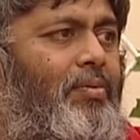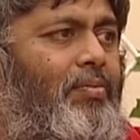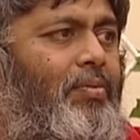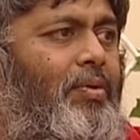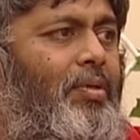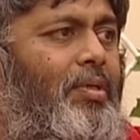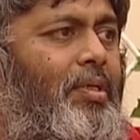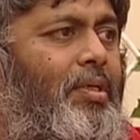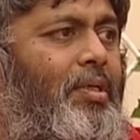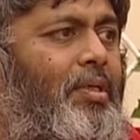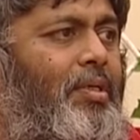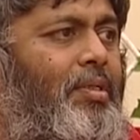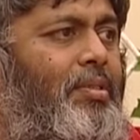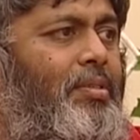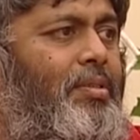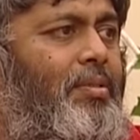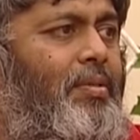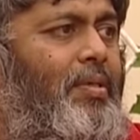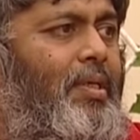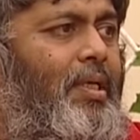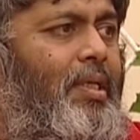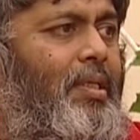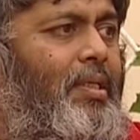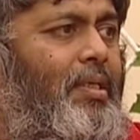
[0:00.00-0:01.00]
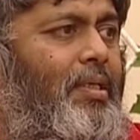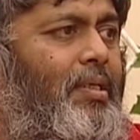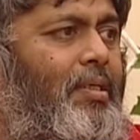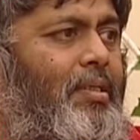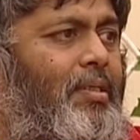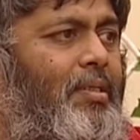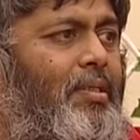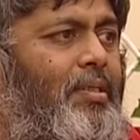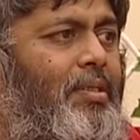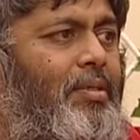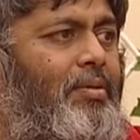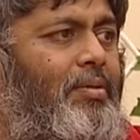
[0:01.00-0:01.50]
for years together,
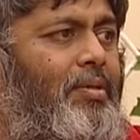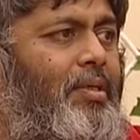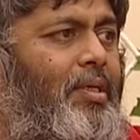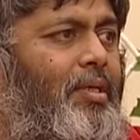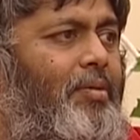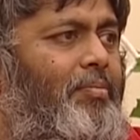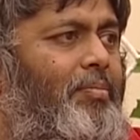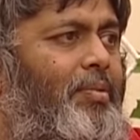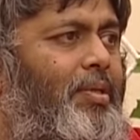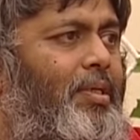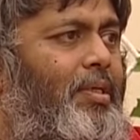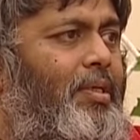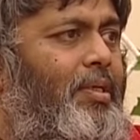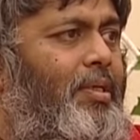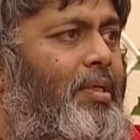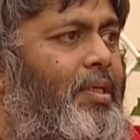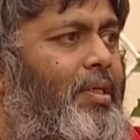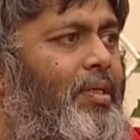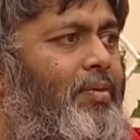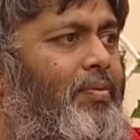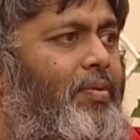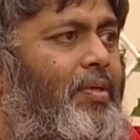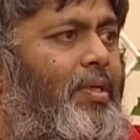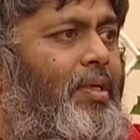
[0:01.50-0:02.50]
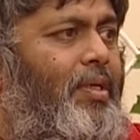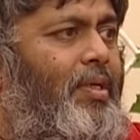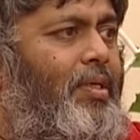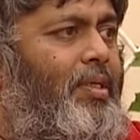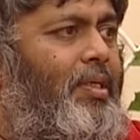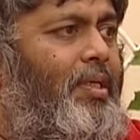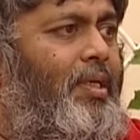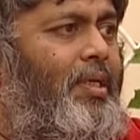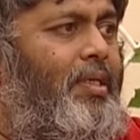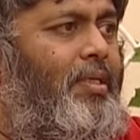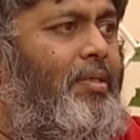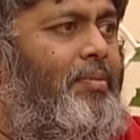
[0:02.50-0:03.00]
you keep it, it will
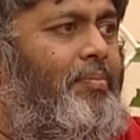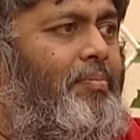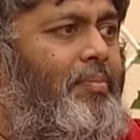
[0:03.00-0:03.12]
not get